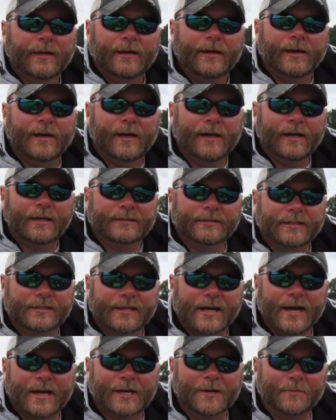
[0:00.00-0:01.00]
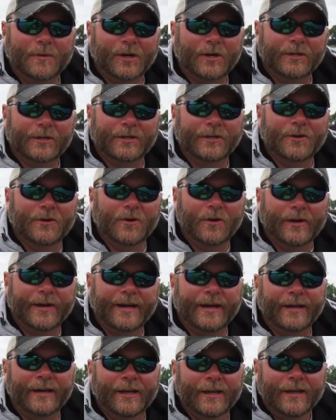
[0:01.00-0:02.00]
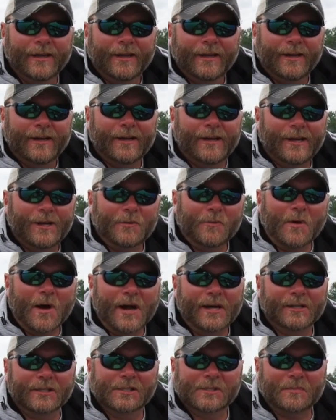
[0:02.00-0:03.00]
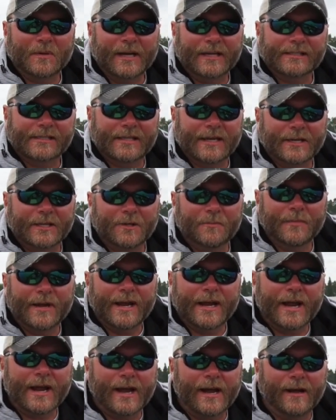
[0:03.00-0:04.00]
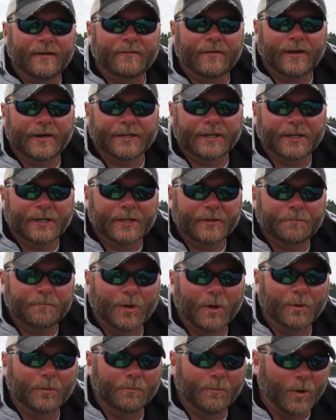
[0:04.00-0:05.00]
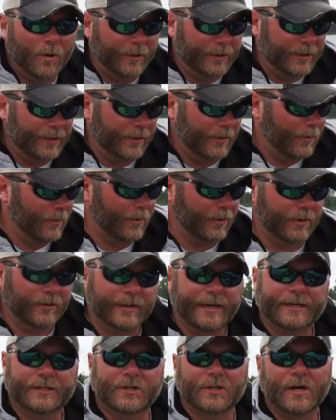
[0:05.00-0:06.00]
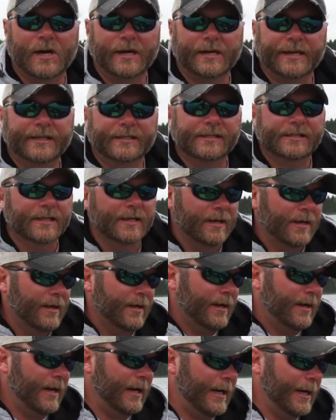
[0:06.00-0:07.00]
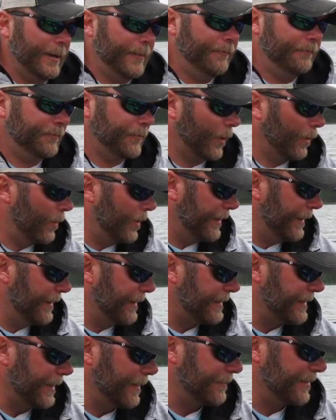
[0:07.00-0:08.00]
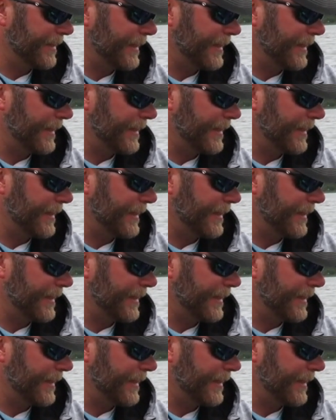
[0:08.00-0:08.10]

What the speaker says: to talk about annoying water spots that you may have on your boat motor or electronics. One of the tips